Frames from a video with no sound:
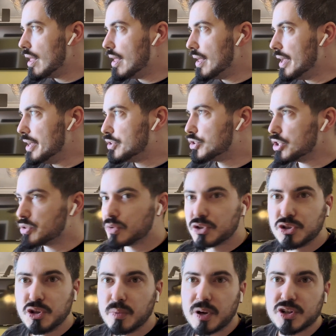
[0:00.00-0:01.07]
it just was
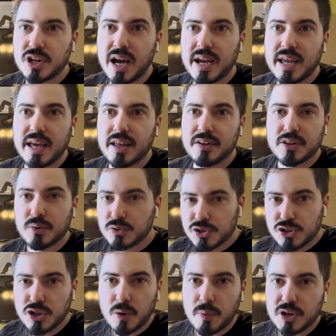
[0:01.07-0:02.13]
too much high end. There was
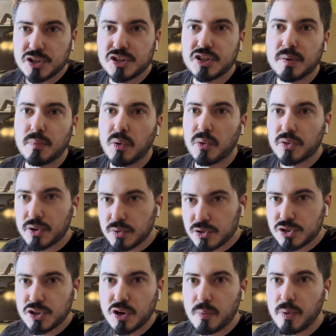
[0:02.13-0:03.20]
so much cymbal, there was
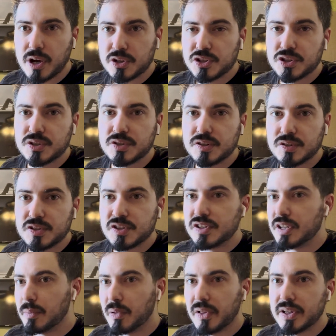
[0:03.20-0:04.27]
so much
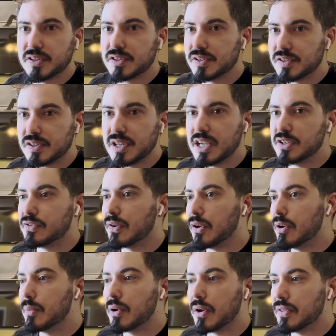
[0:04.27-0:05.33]
sibilance and stage
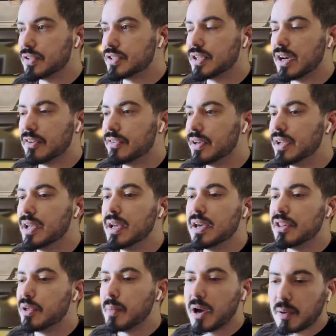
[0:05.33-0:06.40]
volume and all this stuff. And
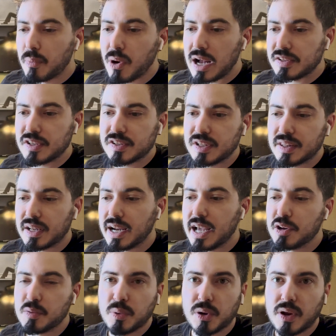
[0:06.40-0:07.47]
the amount of processing that I had
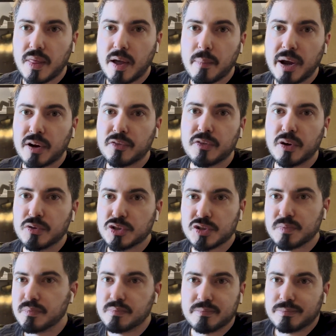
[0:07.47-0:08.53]
to put on that microphone,
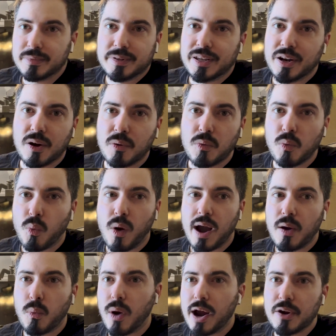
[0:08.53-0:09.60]
just, why
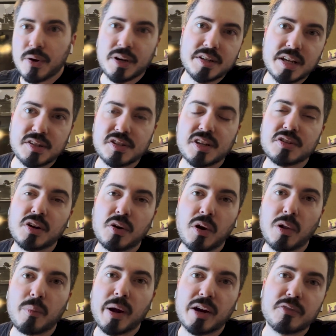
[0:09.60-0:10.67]
are you going to take a
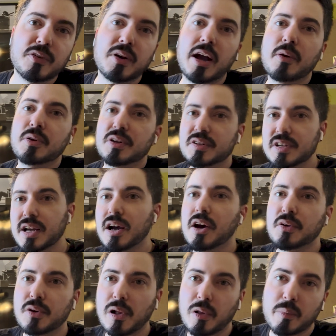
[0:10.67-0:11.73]
$600 microphone out when you can take a
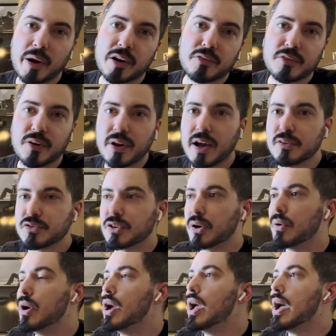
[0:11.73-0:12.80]
$100 microphone out?
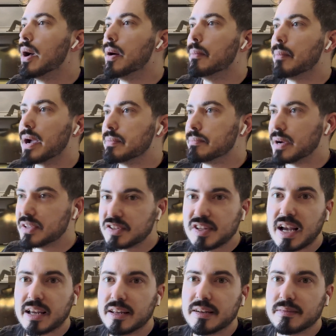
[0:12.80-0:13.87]
So my
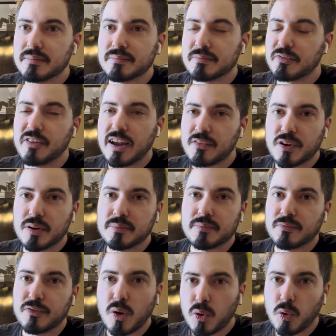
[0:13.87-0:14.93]
second favorite
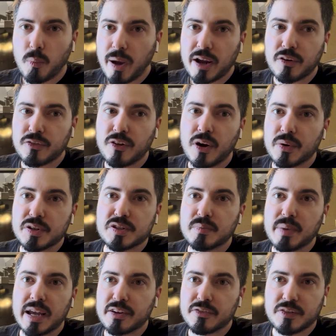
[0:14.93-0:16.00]
vocal microphone is a
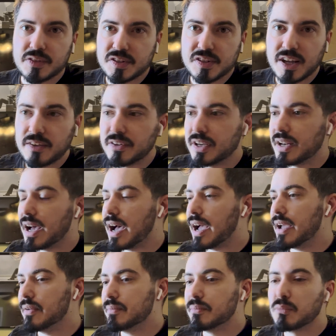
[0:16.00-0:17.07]
Beta 57.
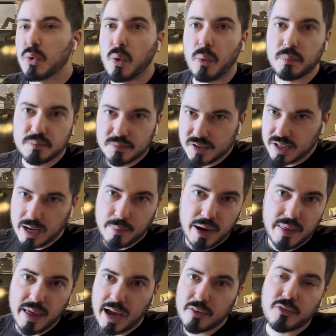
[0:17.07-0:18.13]
I will stand by
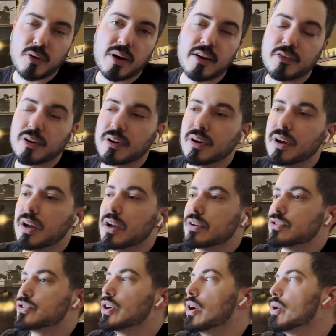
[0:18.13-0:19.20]
that forever.
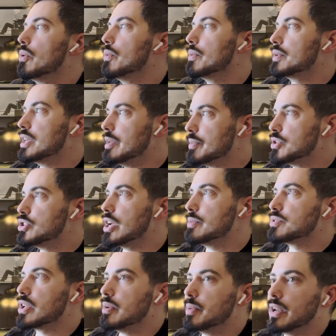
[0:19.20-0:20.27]
So keeping James
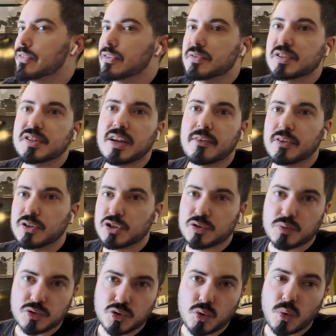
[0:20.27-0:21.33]
on a Beta 57 just
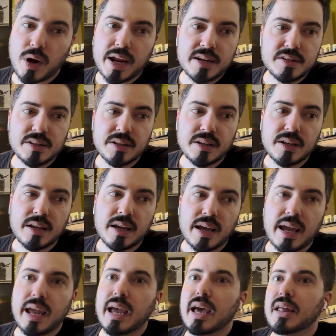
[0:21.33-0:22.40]
was great.
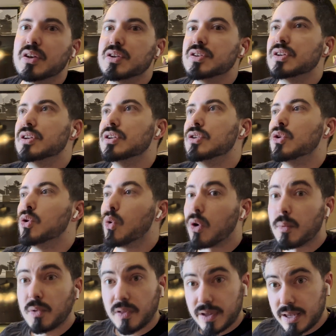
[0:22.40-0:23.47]
And
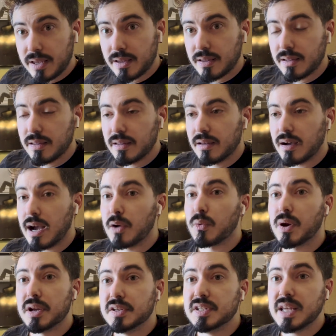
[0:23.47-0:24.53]
normally I
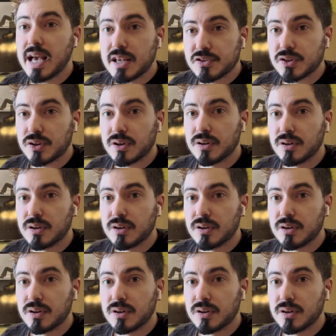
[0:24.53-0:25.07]
run a de-esser